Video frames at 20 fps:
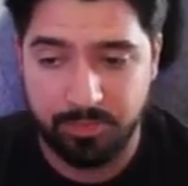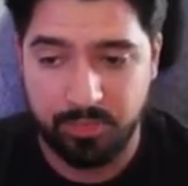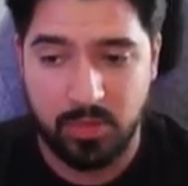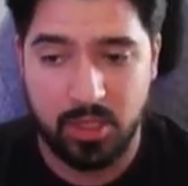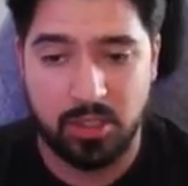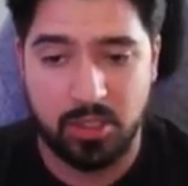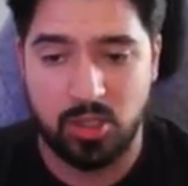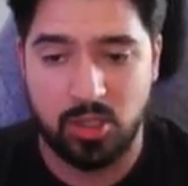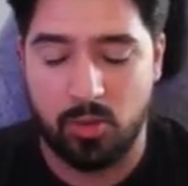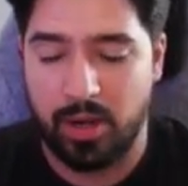
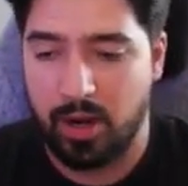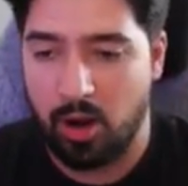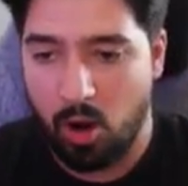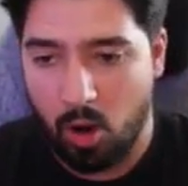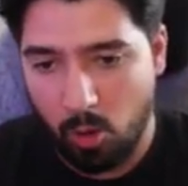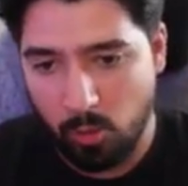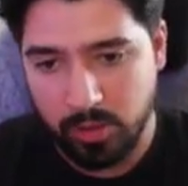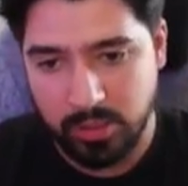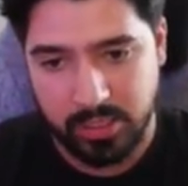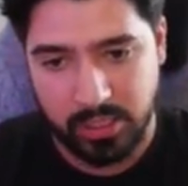So I
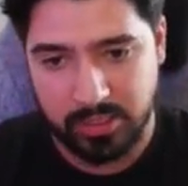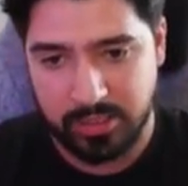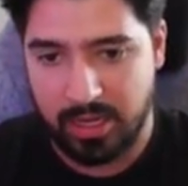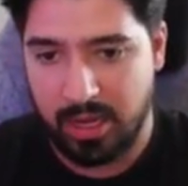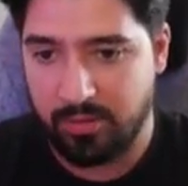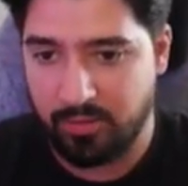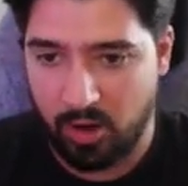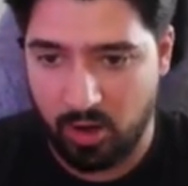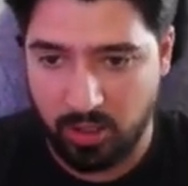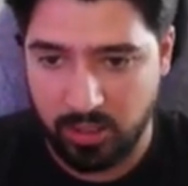always like to have
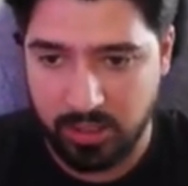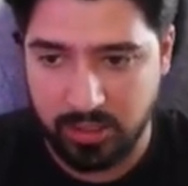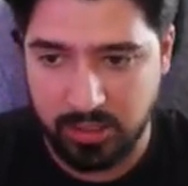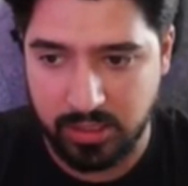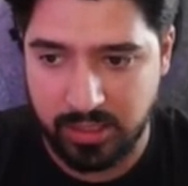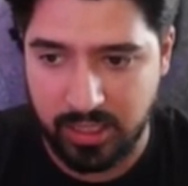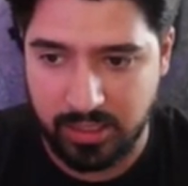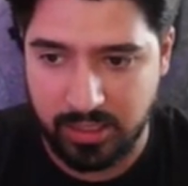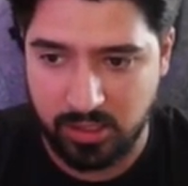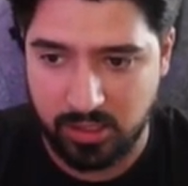audience
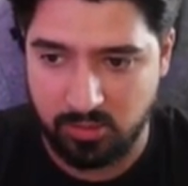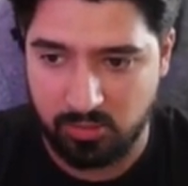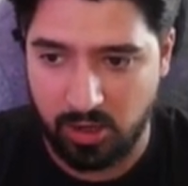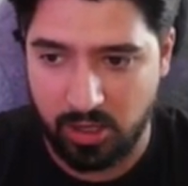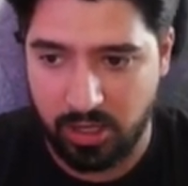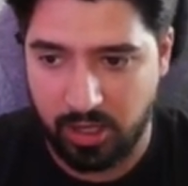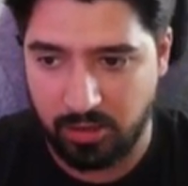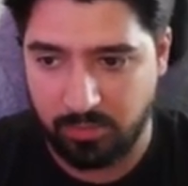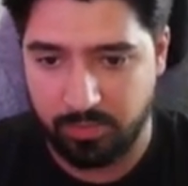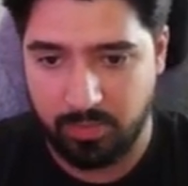tests
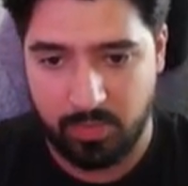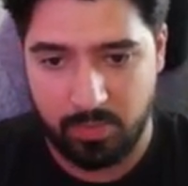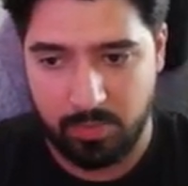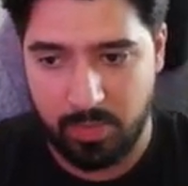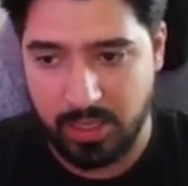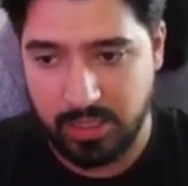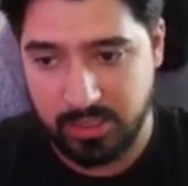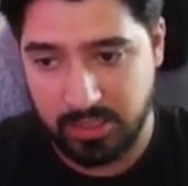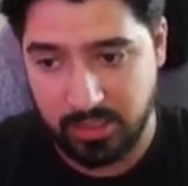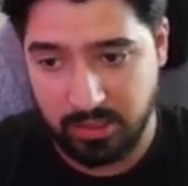running.
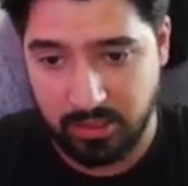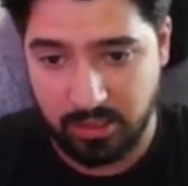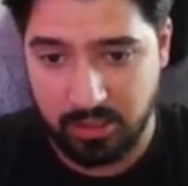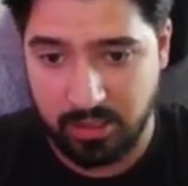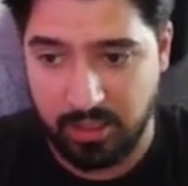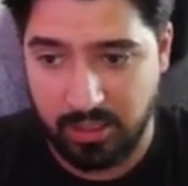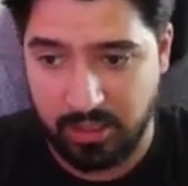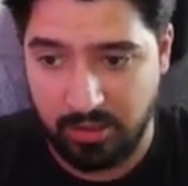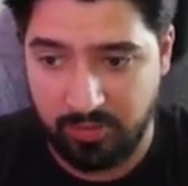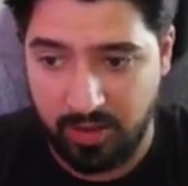Basically, like
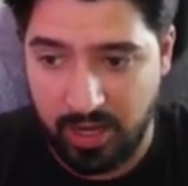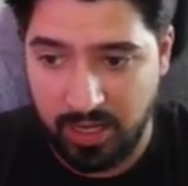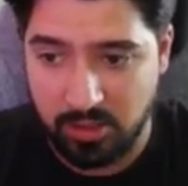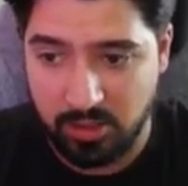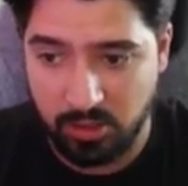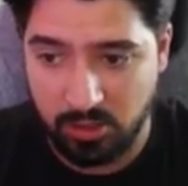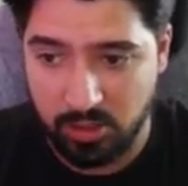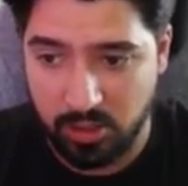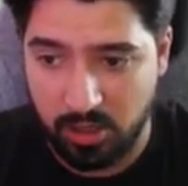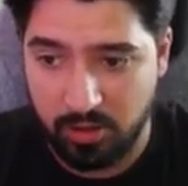if I
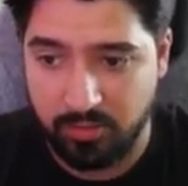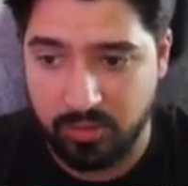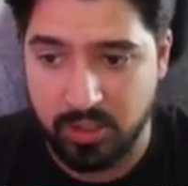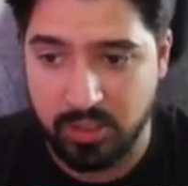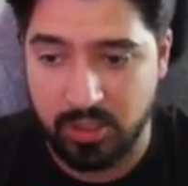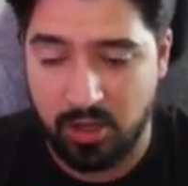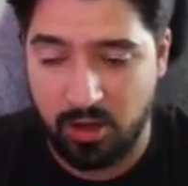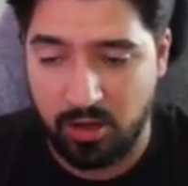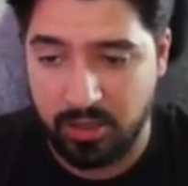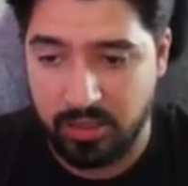turned off this
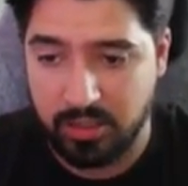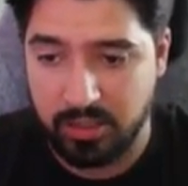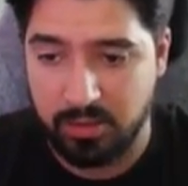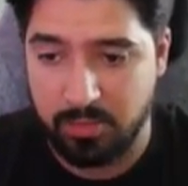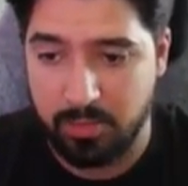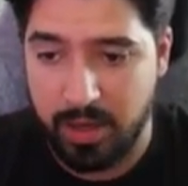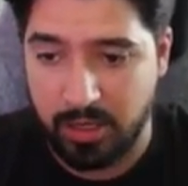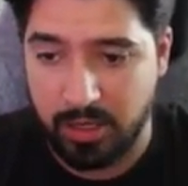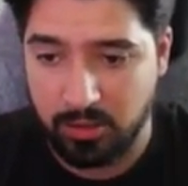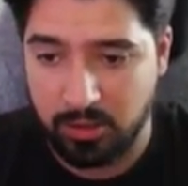audience
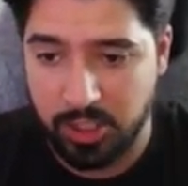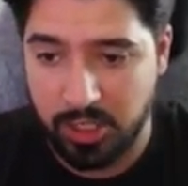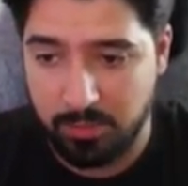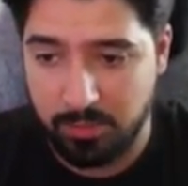MailChimp